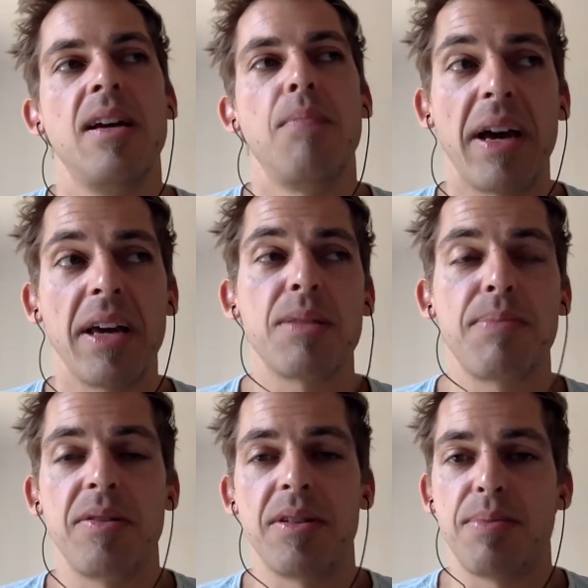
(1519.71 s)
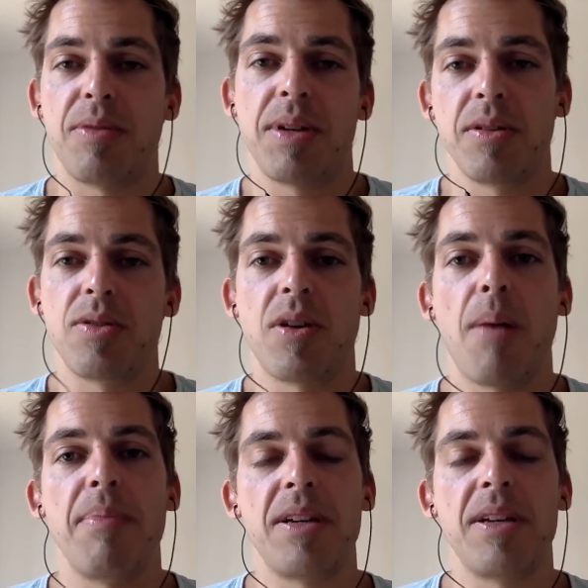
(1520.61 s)
My experience between those two
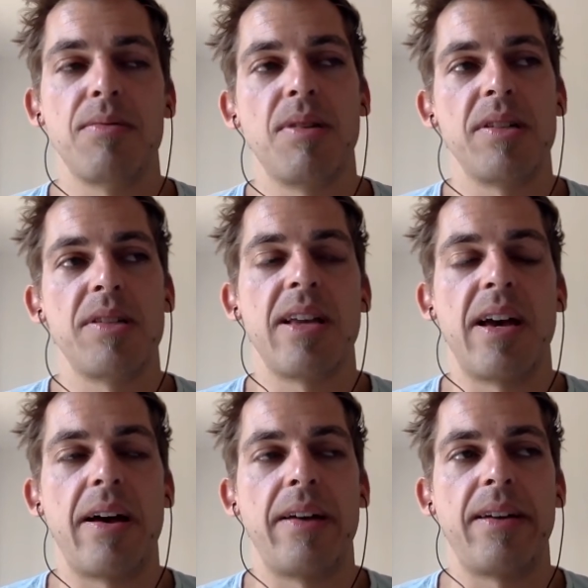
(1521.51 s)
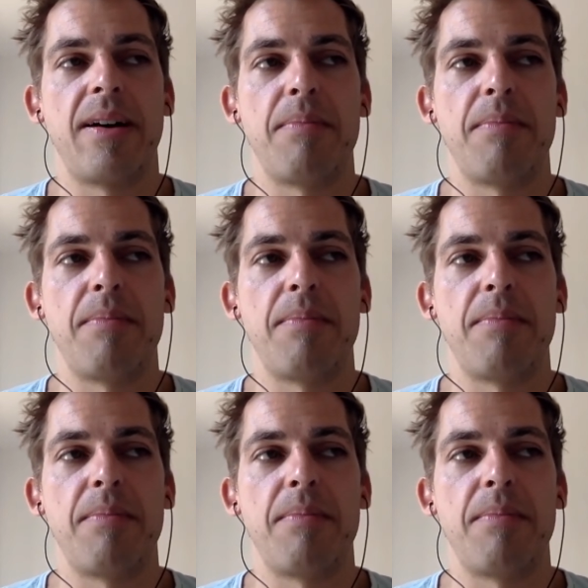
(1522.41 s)
companies was that